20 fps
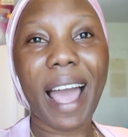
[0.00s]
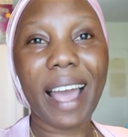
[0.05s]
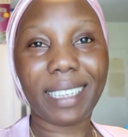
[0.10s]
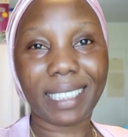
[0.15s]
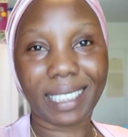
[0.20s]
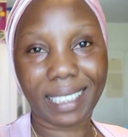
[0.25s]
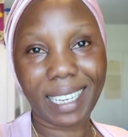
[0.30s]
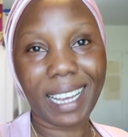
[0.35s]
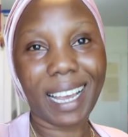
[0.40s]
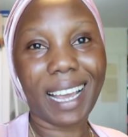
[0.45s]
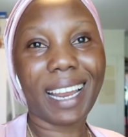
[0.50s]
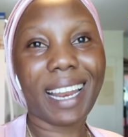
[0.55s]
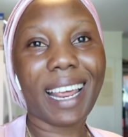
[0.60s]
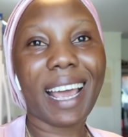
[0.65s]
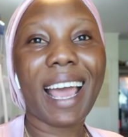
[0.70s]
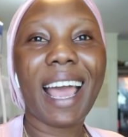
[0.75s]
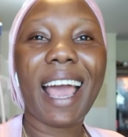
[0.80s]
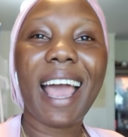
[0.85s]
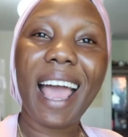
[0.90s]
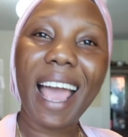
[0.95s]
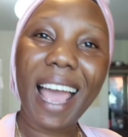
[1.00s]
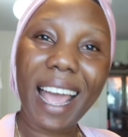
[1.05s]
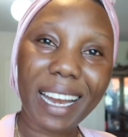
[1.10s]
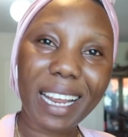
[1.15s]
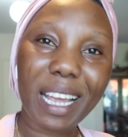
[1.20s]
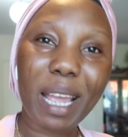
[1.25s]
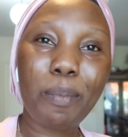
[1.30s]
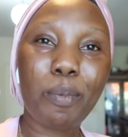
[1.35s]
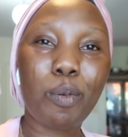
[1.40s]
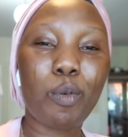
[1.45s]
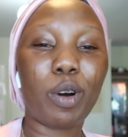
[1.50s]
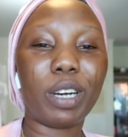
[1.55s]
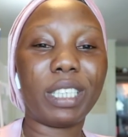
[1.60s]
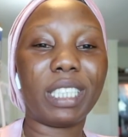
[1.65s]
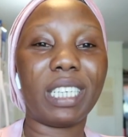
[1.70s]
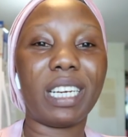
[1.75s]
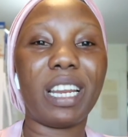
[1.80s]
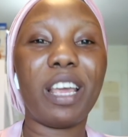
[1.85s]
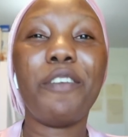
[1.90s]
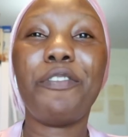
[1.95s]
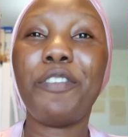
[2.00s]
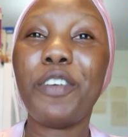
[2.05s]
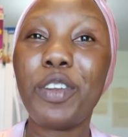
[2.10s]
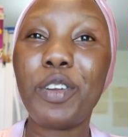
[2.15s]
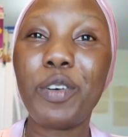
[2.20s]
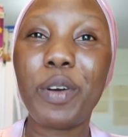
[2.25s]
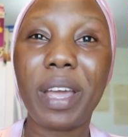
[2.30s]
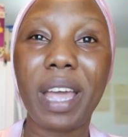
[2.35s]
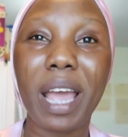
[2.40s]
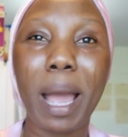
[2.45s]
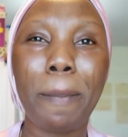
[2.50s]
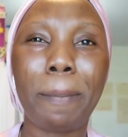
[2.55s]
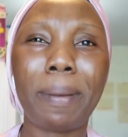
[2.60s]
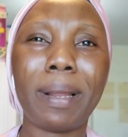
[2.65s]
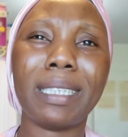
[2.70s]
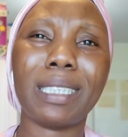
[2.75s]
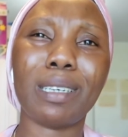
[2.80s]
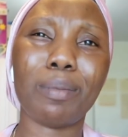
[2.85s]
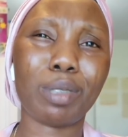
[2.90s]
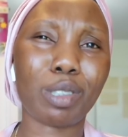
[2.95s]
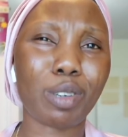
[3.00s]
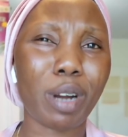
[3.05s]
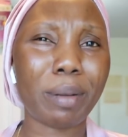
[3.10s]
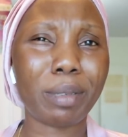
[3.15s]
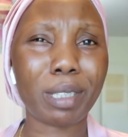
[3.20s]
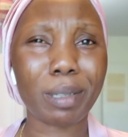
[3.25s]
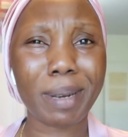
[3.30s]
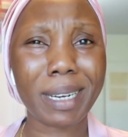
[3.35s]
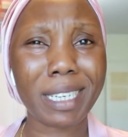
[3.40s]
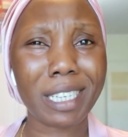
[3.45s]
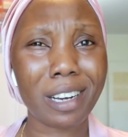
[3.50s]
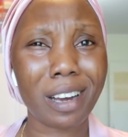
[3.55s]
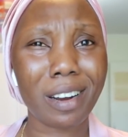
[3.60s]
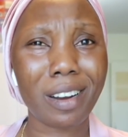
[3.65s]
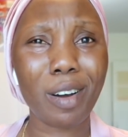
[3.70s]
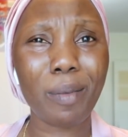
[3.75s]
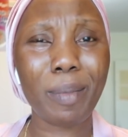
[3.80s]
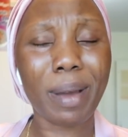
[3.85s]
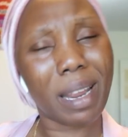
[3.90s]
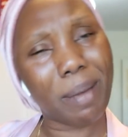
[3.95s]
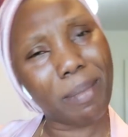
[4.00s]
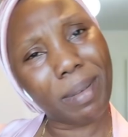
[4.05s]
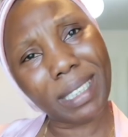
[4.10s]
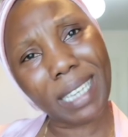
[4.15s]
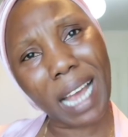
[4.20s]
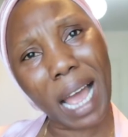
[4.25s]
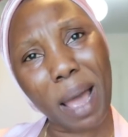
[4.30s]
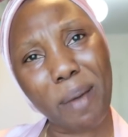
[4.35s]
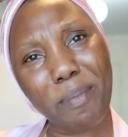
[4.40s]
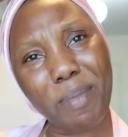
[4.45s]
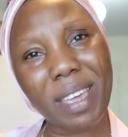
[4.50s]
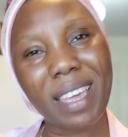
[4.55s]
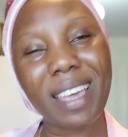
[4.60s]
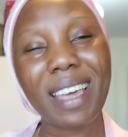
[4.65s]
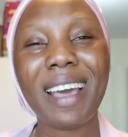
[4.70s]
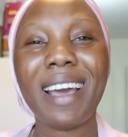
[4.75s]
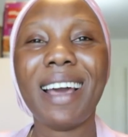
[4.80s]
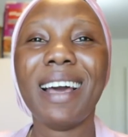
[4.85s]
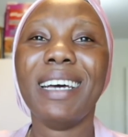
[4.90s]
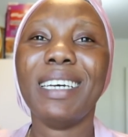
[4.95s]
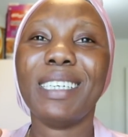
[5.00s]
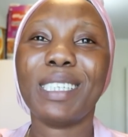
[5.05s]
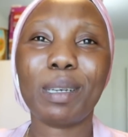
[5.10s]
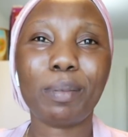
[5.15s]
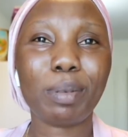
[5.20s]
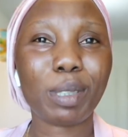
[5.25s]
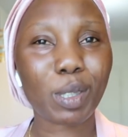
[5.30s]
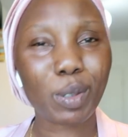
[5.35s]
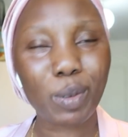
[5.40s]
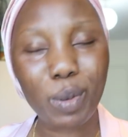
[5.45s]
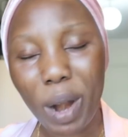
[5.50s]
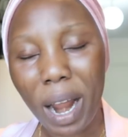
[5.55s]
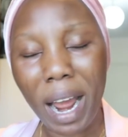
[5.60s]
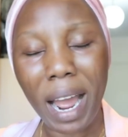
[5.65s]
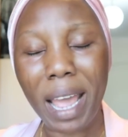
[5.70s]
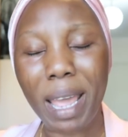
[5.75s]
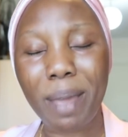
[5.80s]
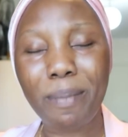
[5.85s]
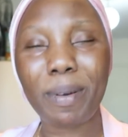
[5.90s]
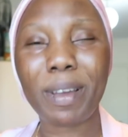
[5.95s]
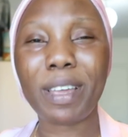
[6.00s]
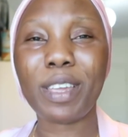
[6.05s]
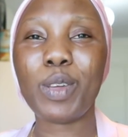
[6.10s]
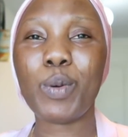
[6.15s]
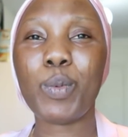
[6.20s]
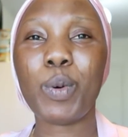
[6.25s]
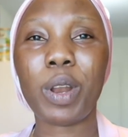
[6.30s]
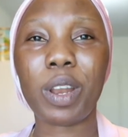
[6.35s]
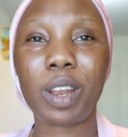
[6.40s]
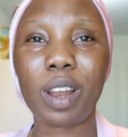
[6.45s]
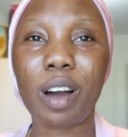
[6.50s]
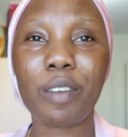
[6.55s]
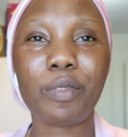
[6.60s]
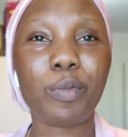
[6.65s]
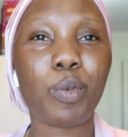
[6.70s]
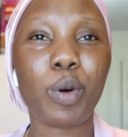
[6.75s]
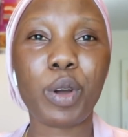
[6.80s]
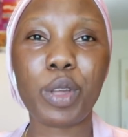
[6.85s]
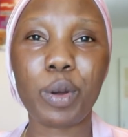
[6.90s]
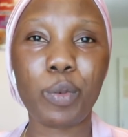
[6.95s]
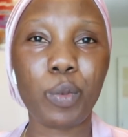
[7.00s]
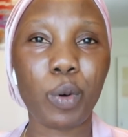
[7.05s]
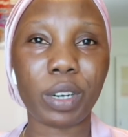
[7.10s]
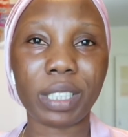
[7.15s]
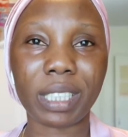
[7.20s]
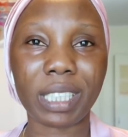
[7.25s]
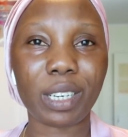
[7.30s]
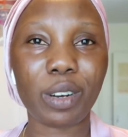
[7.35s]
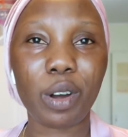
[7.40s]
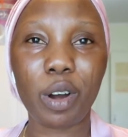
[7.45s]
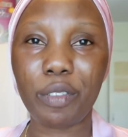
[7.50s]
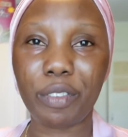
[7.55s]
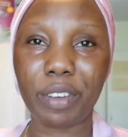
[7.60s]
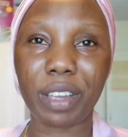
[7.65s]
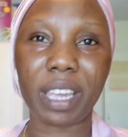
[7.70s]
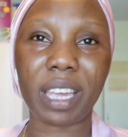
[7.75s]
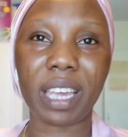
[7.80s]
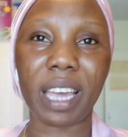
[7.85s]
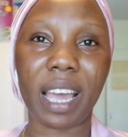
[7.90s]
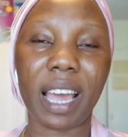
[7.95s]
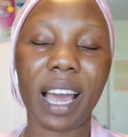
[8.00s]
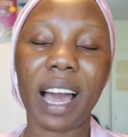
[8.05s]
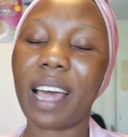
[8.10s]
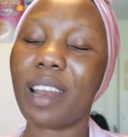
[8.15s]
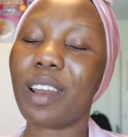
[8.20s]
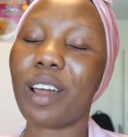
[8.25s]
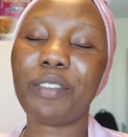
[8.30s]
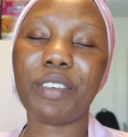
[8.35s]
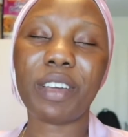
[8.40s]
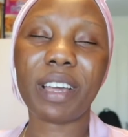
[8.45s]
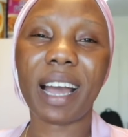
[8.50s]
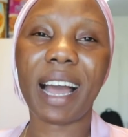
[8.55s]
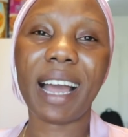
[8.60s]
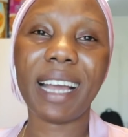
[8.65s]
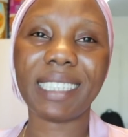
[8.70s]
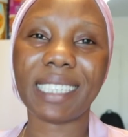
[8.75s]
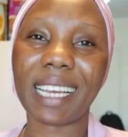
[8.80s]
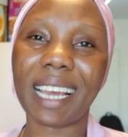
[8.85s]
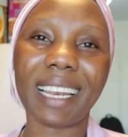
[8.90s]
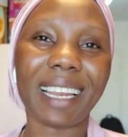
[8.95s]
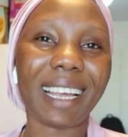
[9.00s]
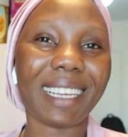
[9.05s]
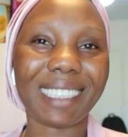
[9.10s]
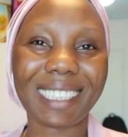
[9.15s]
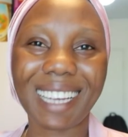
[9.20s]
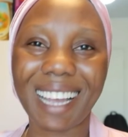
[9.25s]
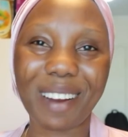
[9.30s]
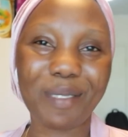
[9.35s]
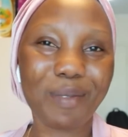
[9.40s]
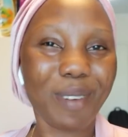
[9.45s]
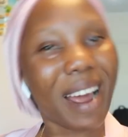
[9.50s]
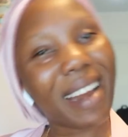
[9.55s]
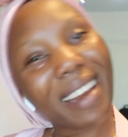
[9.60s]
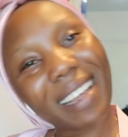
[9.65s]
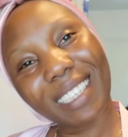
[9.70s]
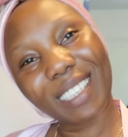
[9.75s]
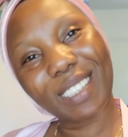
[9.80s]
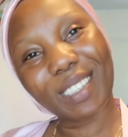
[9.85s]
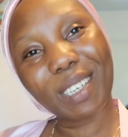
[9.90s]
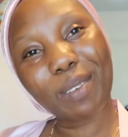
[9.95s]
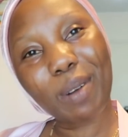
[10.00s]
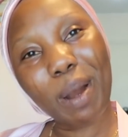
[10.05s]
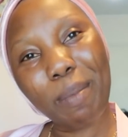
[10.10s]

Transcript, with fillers: a set and keep watching. If you're new here, please subscribe to my channel. My name is Abby. Subscribe. You will love what you're watching over here. I love you guys, and let's get right into the